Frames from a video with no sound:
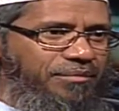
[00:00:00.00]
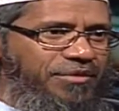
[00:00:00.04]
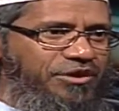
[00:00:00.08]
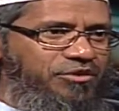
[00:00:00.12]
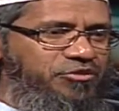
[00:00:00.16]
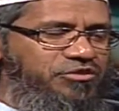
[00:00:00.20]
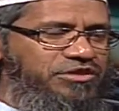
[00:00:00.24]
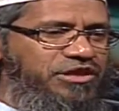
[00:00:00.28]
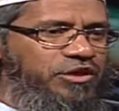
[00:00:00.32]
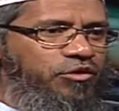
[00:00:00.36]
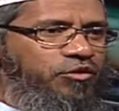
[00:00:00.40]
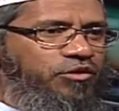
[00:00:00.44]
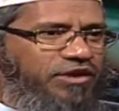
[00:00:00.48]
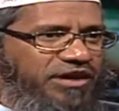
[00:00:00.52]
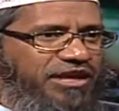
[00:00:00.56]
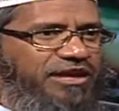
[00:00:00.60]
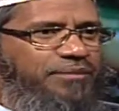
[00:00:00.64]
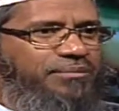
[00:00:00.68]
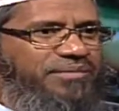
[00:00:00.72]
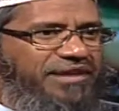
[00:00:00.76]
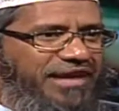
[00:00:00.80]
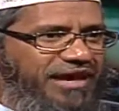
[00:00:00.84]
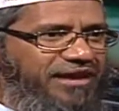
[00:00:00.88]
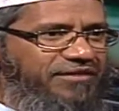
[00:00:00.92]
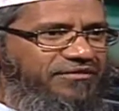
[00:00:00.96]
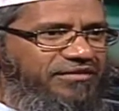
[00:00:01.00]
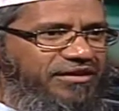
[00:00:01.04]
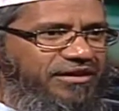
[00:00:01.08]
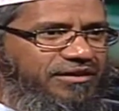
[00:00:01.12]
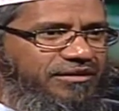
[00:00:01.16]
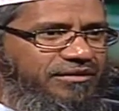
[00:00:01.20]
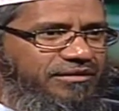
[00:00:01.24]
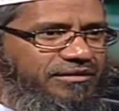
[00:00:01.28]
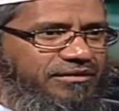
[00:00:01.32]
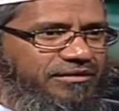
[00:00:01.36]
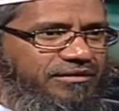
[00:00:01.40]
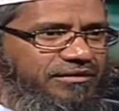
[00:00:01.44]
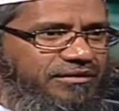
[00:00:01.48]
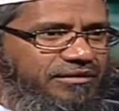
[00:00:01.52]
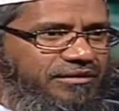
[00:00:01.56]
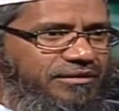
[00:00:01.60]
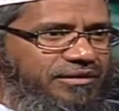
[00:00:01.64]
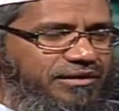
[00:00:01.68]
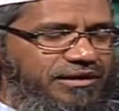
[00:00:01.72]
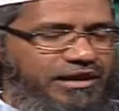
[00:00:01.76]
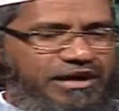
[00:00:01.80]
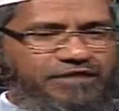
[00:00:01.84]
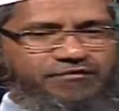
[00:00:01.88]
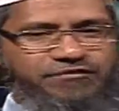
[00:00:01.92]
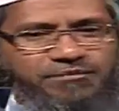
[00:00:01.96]
But you say only behavior,
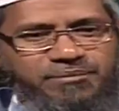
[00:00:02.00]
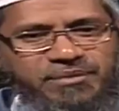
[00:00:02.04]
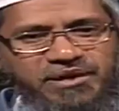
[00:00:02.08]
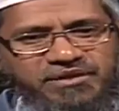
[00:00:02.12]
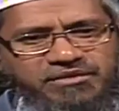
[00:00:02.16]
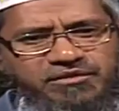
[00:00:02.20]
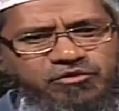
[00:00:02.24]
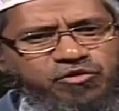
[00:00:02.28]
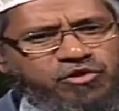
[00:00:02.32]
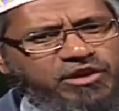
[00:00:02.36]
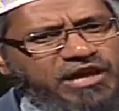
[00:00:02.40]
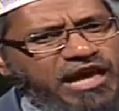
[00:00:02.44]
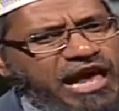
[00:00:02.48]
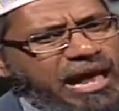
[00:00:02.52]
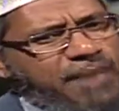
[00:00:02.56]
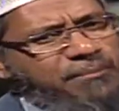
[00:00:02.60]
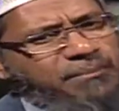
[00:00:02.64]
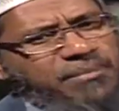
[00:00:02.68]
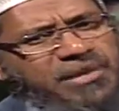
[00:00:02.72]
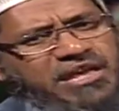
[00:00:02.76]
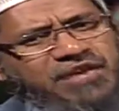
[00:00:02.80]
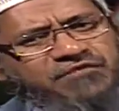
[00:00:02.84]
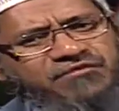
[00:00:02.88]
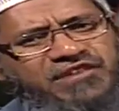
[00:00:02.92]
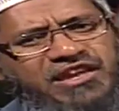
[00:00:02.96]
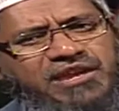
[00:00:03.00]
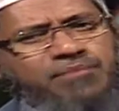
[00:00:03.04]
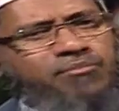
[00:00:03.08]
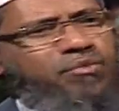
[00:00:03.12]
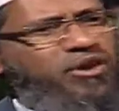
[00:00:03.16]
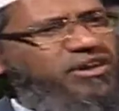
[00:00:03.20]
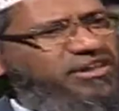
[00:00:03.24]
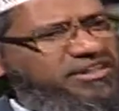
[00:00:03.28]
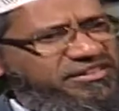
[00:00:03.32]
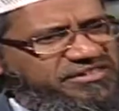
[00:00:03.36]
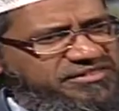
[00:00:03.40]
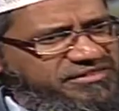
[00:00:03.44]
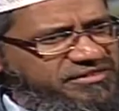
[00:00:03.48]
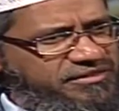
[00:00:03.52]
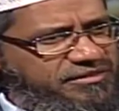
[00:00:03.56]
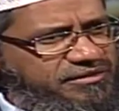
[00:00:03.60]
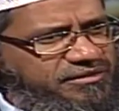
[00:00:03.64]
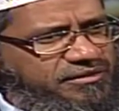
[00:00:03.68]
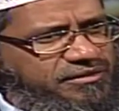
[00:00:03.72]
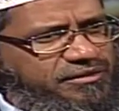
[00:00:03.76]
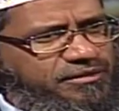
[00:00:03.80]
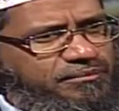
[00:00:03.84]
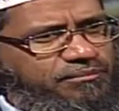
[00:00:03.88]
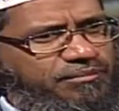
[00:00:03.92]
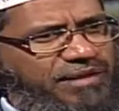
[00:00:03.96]
if a person, okay, I'm being very modest,
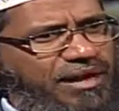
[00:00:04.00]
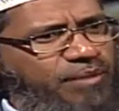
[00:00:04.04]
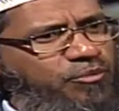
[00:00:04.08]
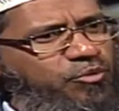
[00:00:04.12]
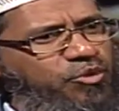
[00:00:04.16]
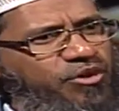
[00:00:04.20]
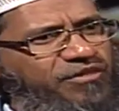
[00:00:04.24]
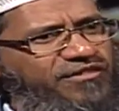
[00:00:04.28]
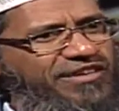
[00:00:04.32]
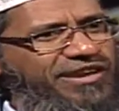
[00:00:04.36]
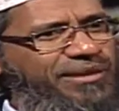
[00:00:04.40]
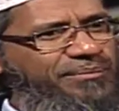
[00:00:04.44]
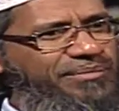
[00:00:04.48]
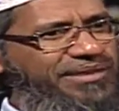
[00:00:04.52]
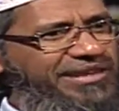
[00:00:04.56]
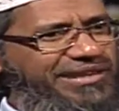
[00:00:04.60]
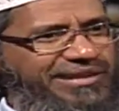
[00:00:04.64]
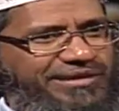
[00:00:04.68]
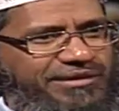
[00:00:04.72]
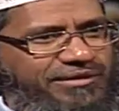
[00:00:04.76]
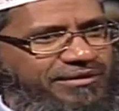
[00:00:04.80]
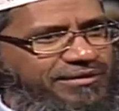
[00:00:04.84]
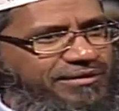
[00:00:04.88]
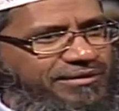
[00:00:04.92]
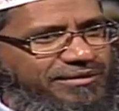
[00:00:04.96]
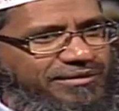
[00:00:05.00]
but I'm going to wear a mini.